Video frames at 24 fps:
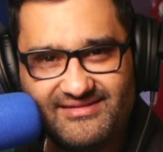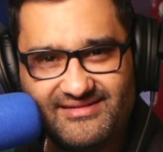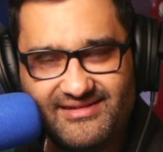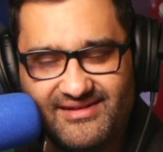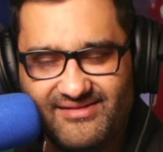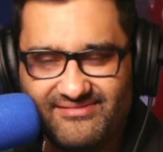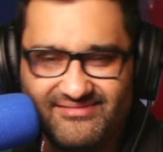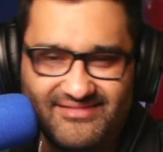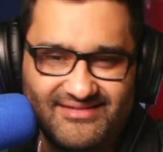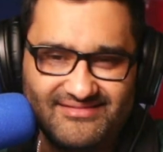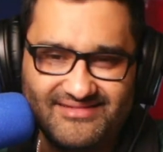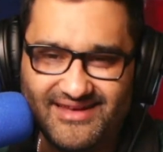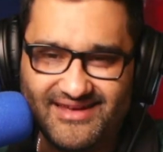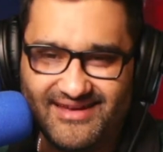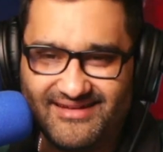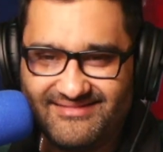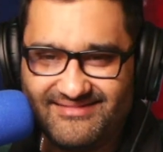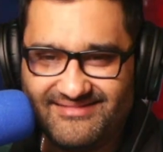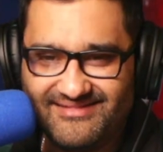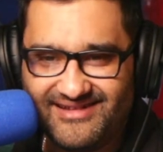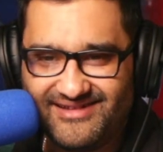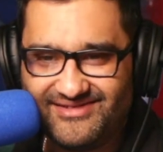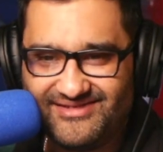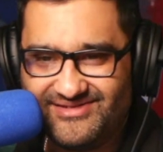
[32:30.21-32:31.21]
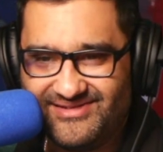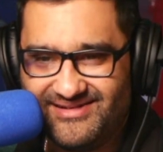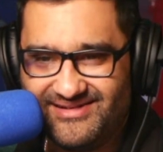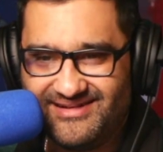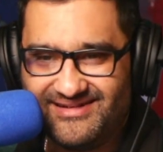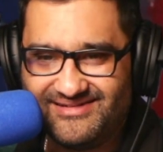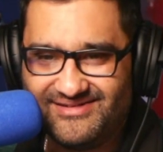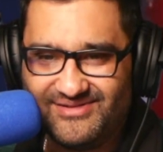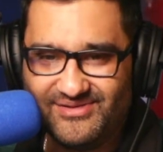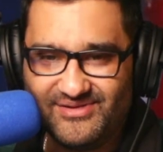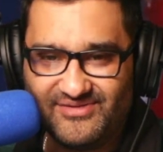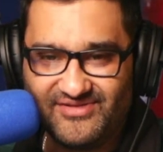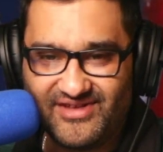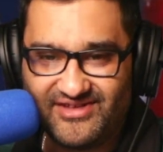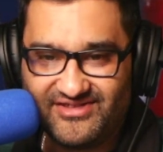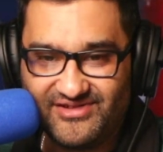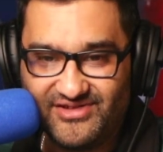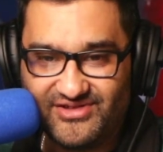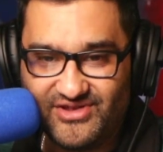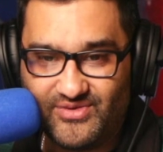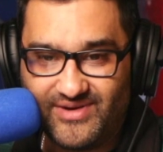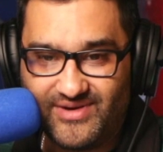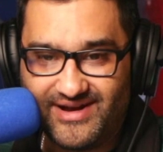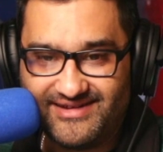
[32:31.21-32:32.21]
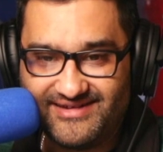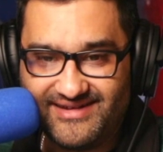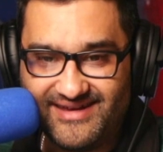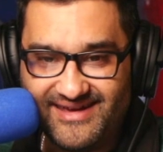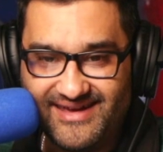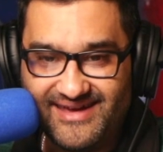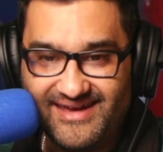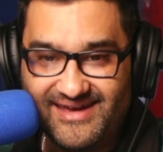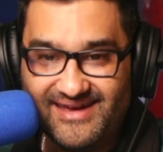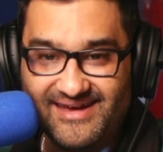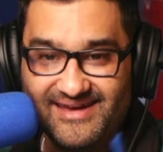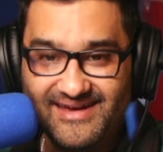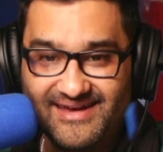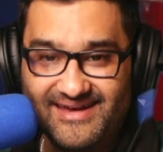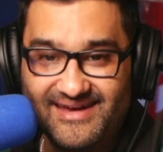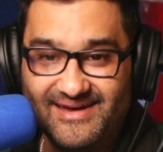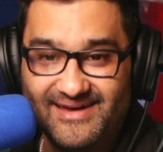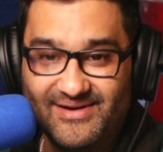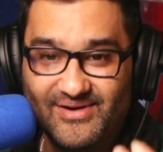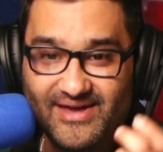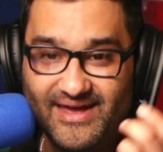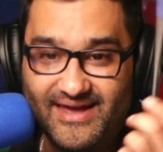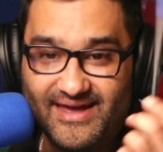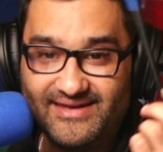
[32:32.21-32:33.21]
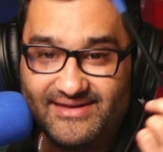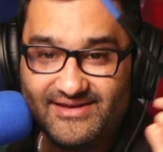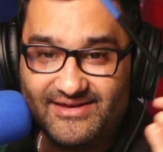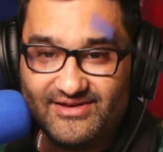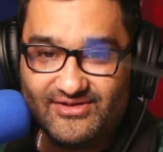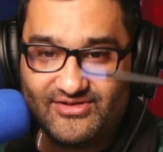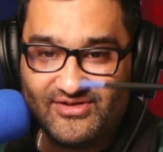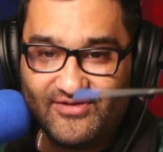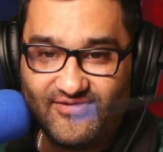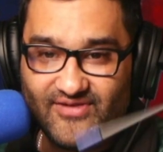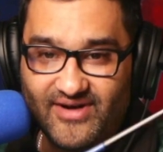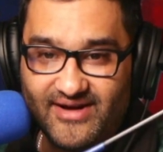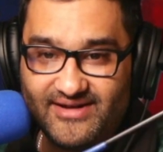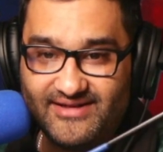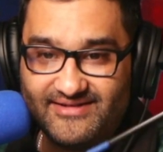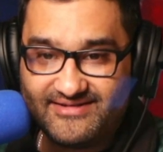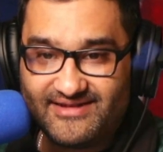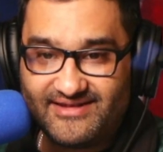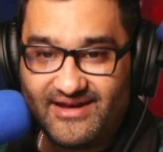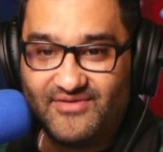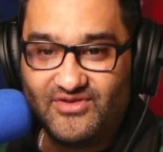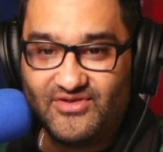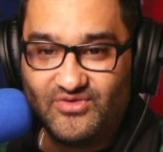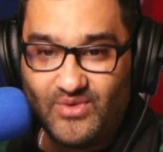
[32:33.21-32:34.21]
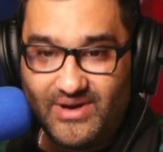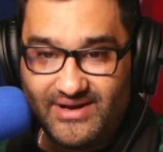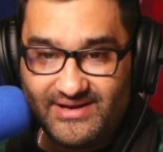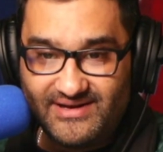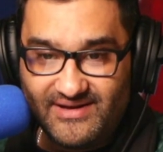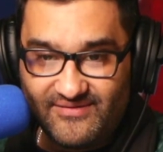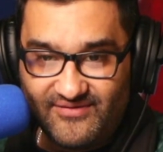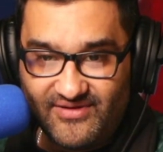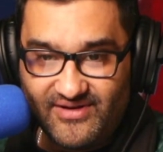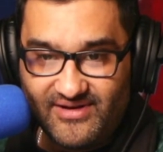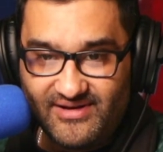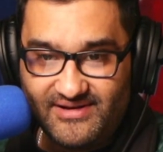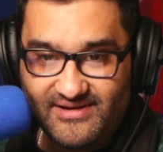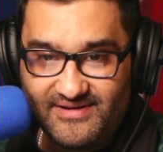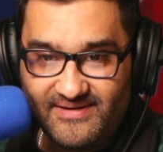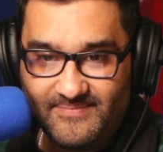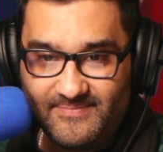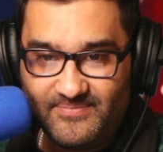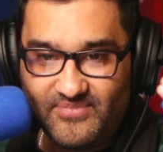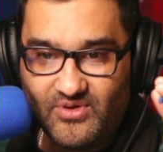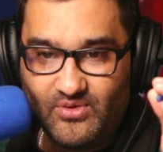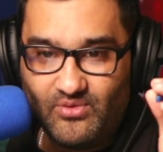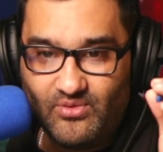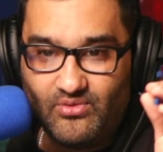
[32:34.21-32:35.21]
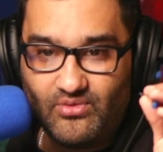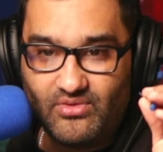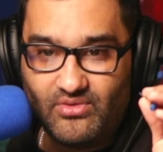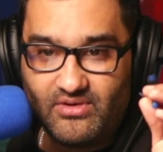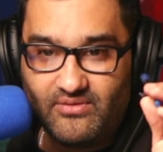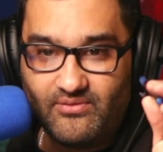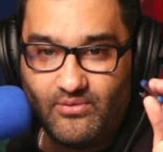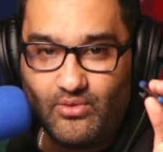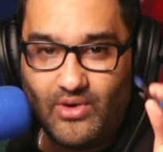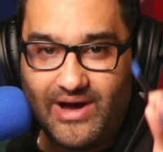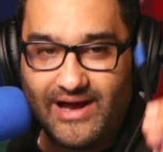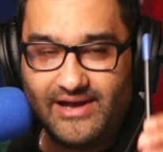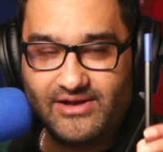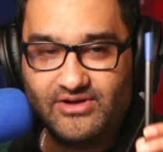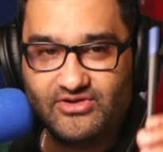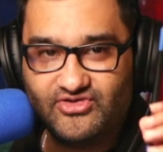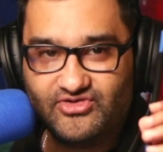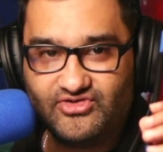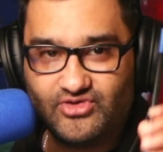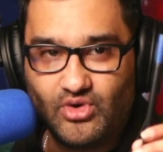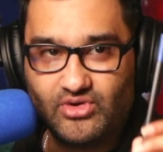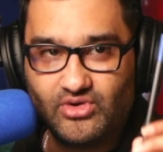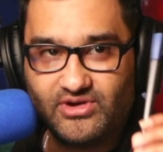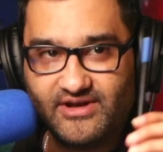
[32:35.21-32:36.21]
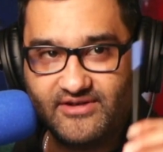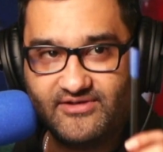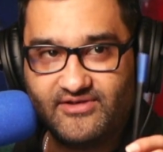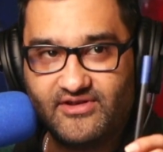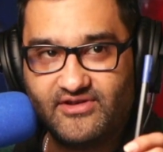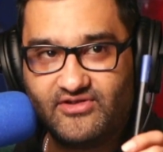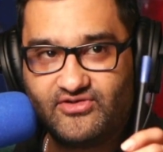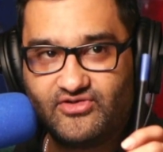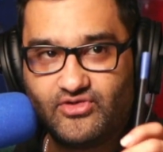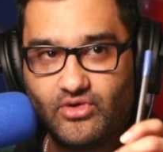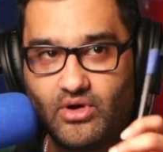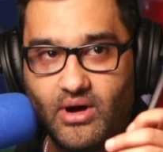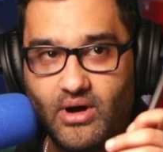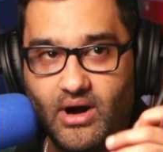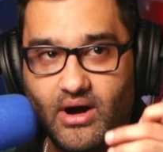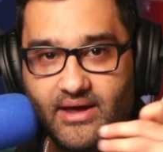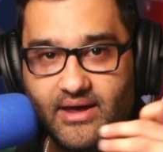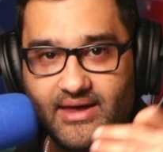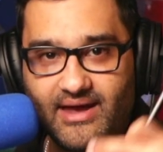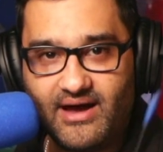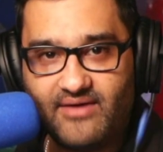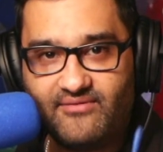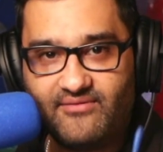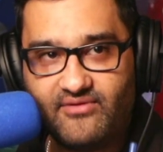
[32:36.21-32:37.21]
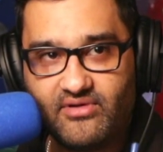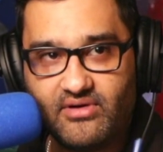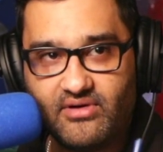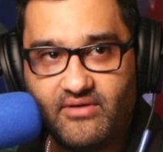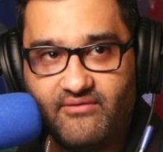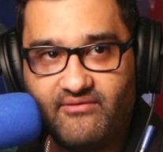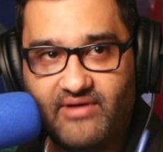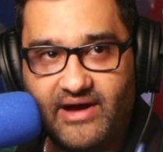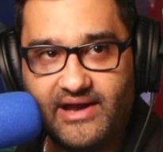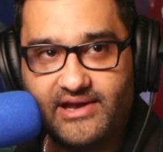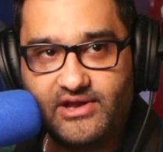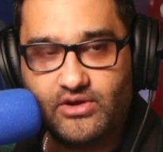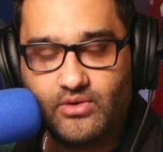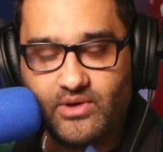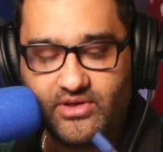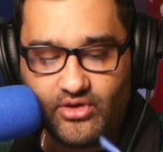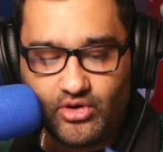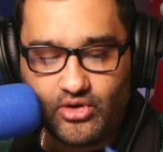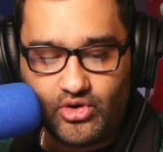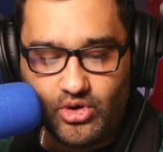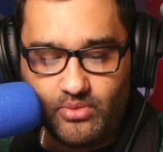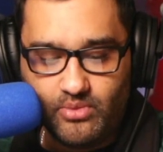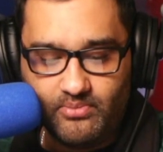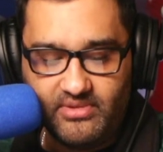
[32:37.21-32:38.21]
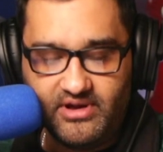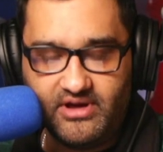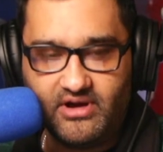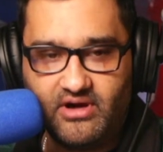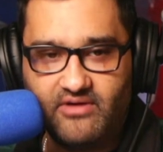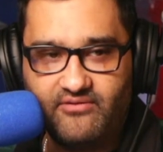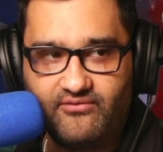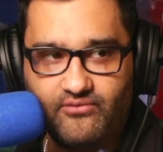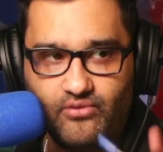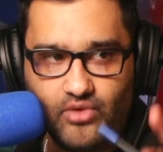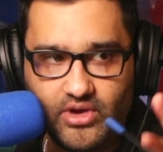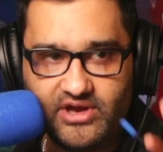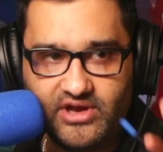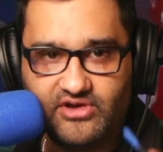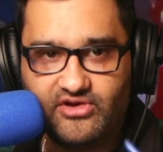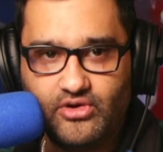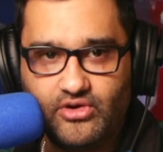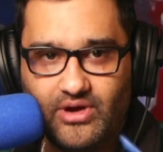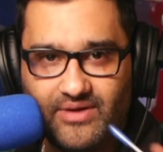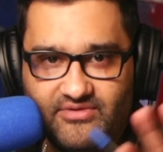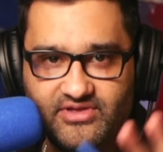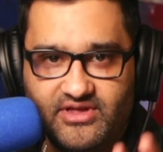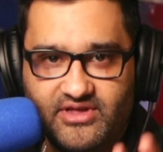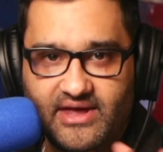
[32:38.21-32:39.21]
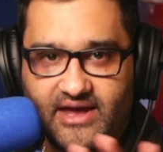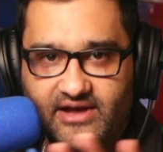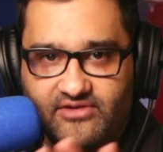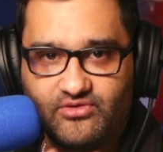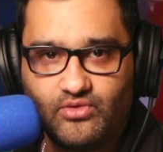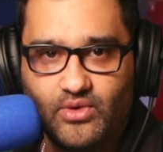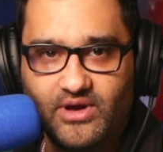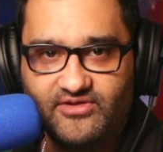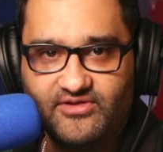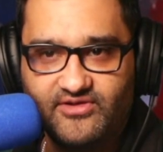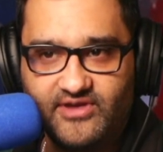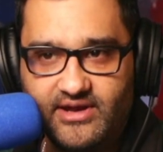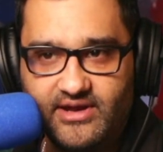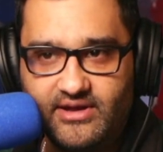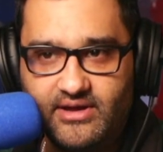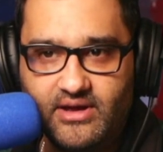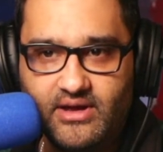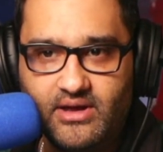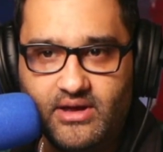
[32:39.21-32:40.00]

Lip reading: If I'm there, I don't know if that's another rant. So finding staff is very difficult. The values don't exist. So I have a value in the company of we need to do everything X, Y, Z.